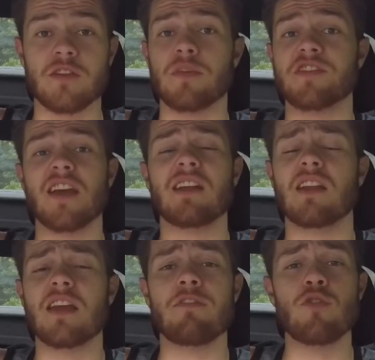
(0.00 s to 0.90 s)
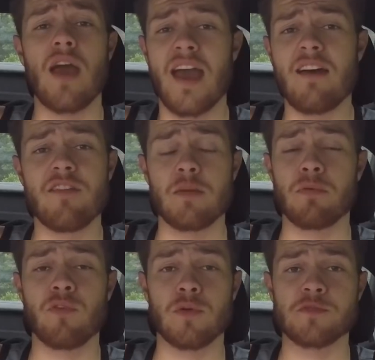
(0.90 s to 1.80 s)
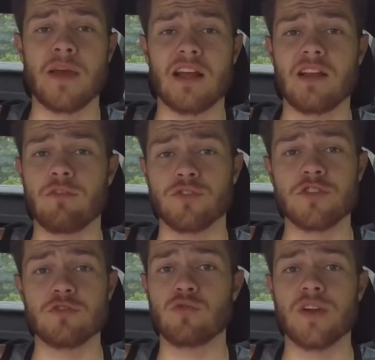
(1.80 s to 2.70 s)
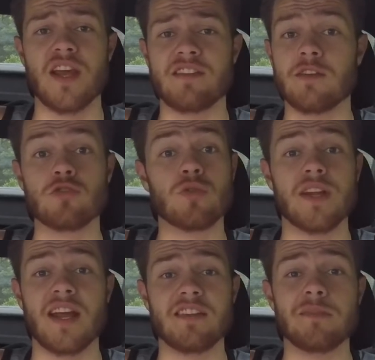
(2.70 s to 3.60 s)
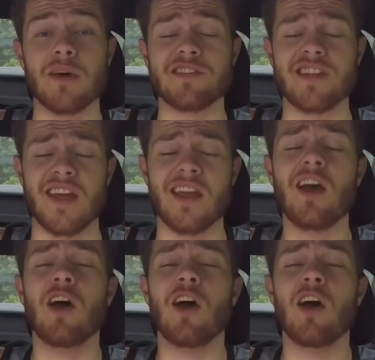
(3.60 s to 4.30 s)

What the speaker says: but secondly, if you have a Performance Pack Level 2 2018 or 2019 Mustang